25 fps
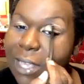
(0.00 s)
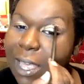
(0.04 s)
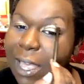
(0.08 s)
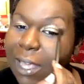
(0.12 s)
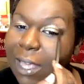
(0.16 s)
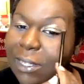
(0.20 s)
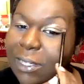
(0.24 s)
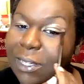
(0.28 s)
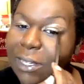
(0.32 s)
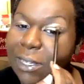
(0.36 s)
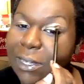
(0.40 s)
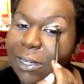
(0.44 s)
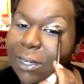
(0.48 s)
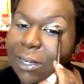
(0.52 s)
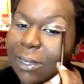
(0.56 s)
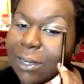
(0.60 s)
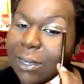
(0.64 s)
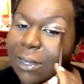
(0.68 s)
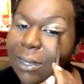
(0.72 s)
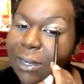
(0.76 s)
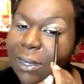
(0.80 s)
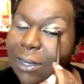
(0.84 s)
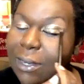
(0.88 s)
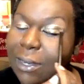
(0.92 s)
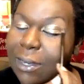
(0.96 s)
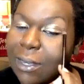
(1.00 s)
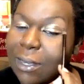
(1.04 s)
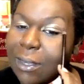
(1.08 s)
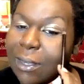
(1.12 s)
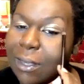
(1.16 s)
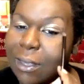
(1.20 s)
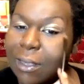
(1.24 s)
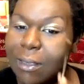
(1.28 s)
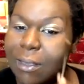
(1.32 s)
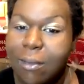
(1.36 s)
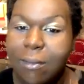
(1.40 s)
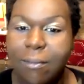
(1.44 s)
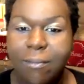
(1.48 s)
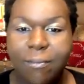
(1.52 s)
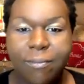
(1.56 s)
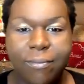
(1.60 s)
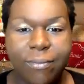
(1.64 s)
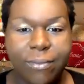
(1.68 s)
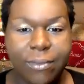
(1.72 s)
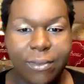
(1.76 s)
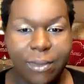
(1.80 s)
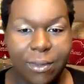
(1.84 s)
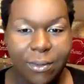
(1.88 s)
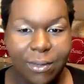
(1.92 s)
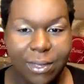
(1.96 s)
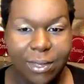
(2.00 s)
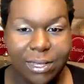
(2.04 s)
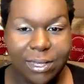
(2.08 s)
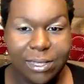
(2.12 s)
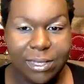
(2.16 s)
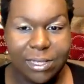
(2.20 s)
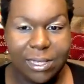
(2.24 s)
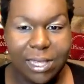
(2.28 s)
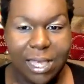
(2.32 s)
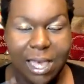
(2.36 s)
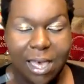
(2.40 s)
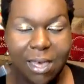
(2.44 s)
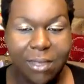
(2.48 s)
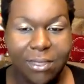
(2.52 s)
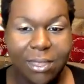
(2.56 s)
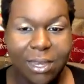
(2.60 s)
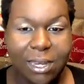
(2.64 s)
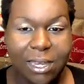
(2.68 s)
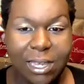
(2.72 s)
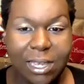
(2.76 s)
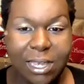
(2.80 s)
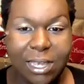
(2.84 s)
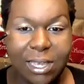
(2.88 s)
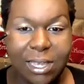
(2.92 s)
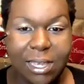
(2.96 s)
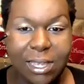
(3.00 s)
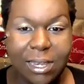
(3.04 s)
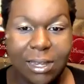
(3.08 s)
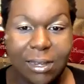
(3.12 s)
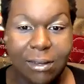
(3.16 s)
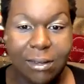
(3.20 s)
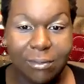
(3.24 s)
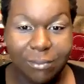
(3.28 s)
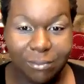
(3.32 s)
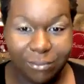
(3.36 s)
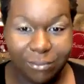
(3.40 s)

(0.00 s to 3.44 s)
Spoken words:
acting. You can see all the lid,